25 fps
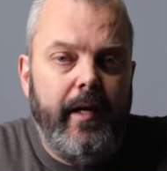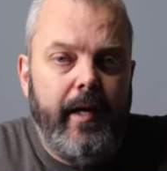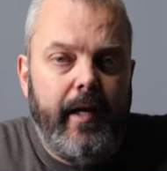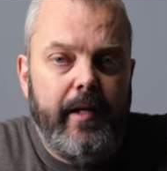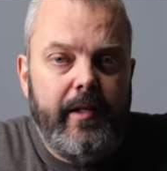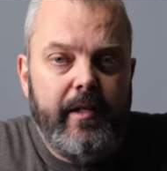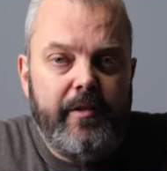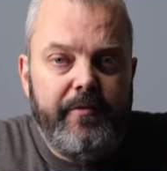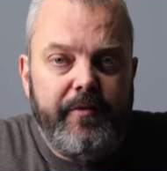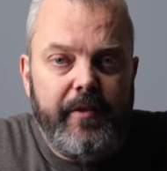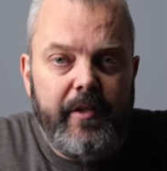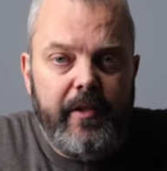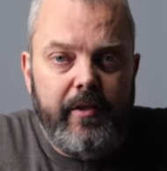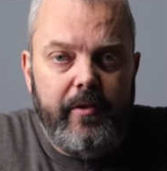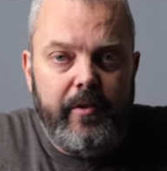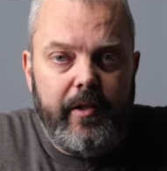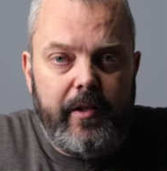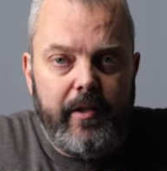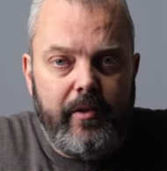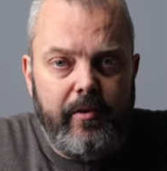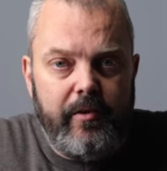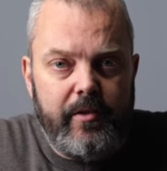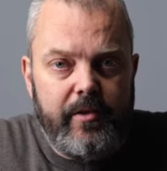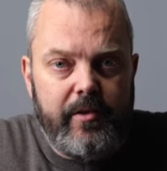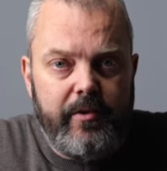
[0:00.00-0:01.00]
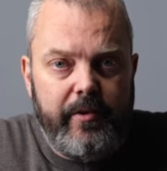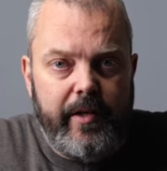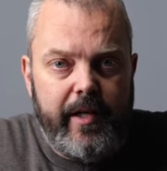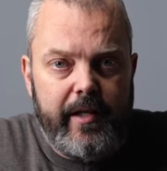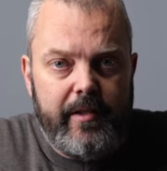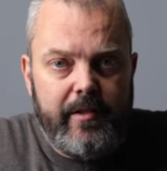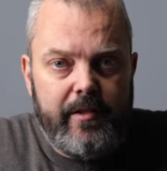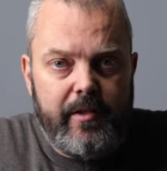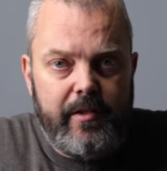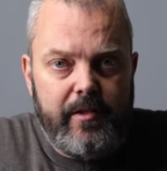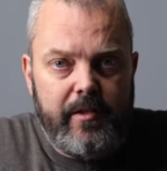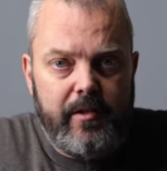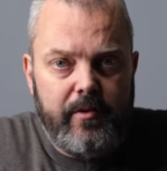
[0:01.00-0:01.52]
And this video then also
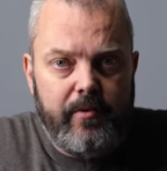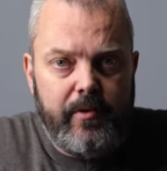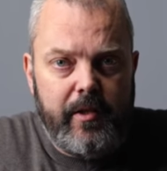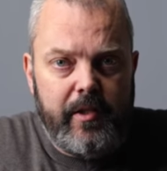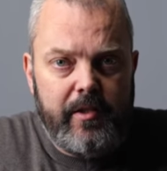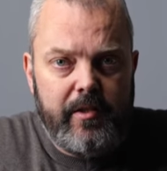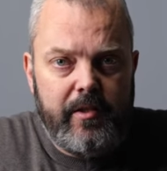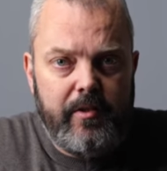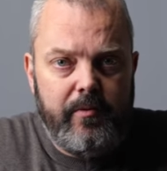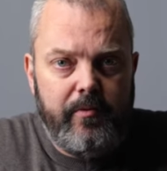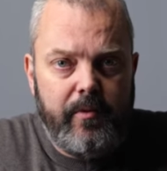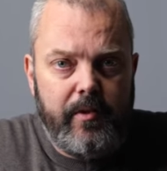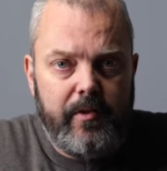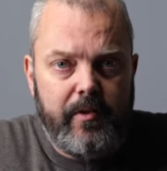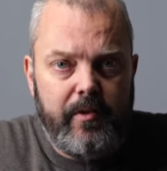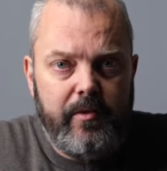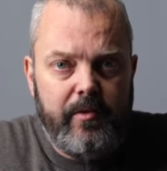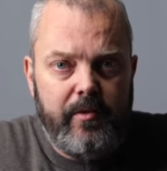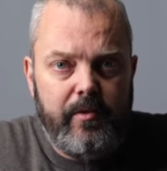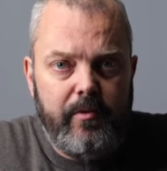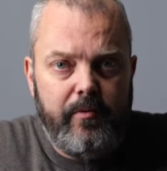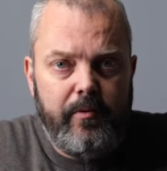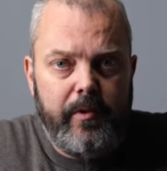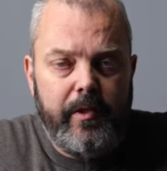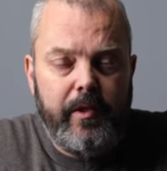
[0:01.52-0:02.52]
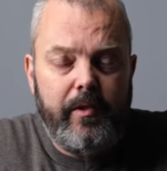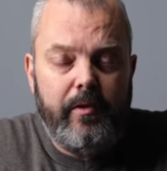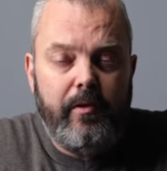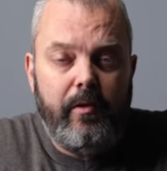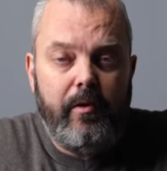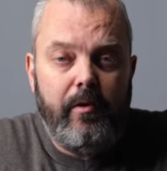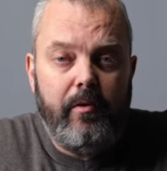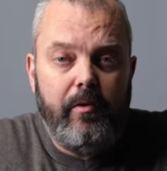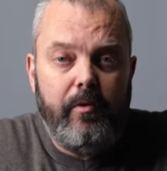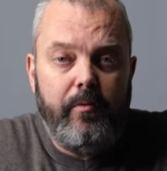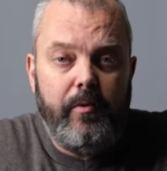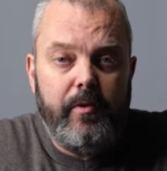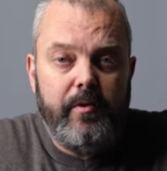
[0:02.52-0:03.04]
answers the question what to do when you no
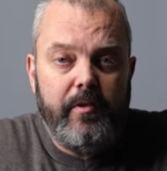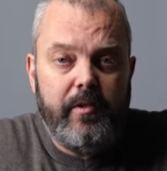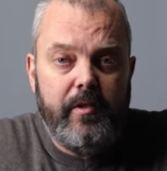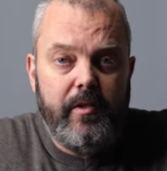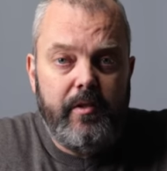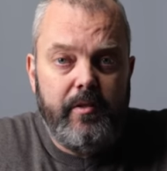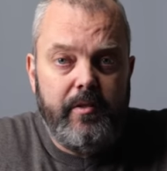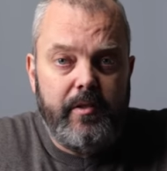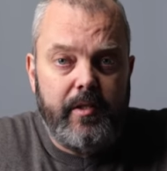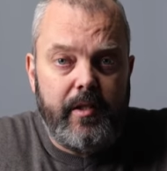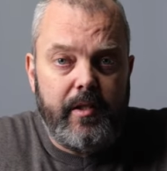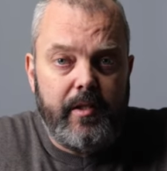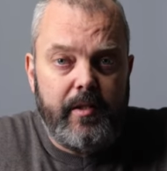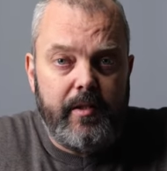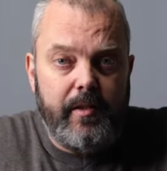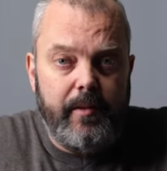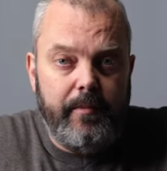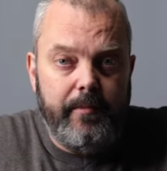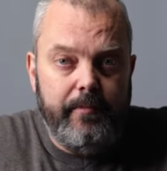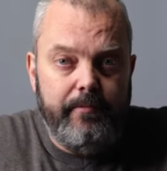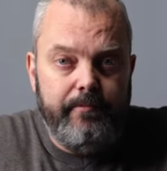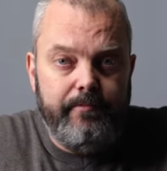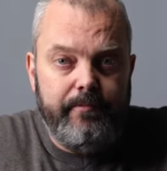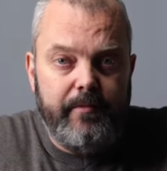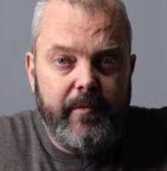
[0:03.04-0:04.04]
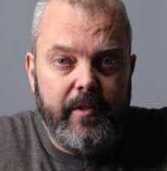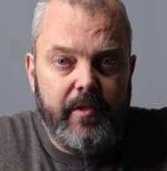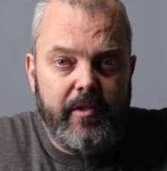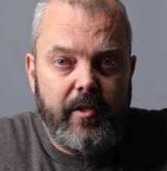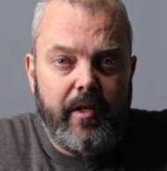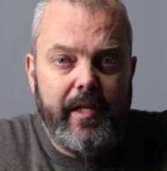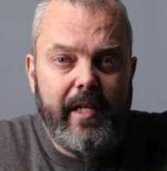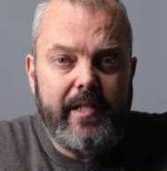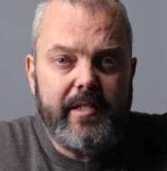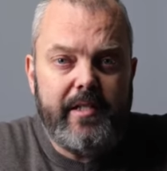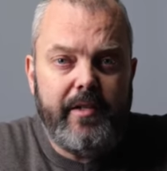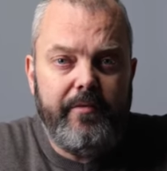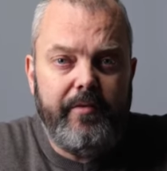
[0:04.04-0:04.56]
longer want to use it. So
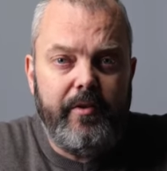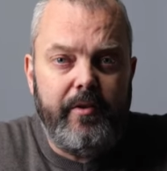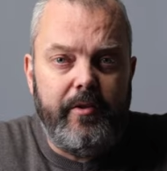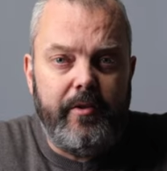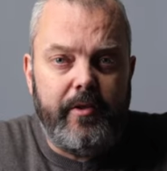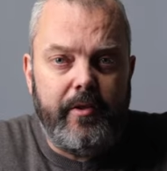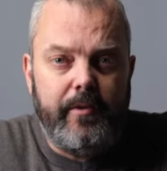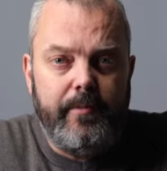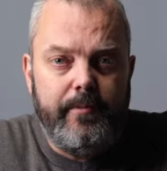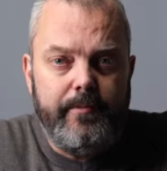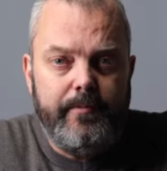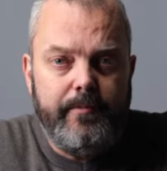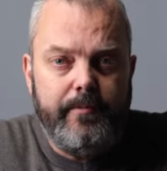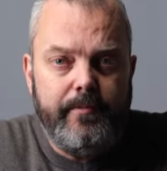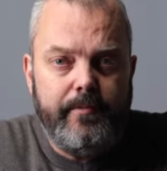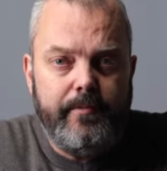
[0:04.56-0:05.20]
let's have a look.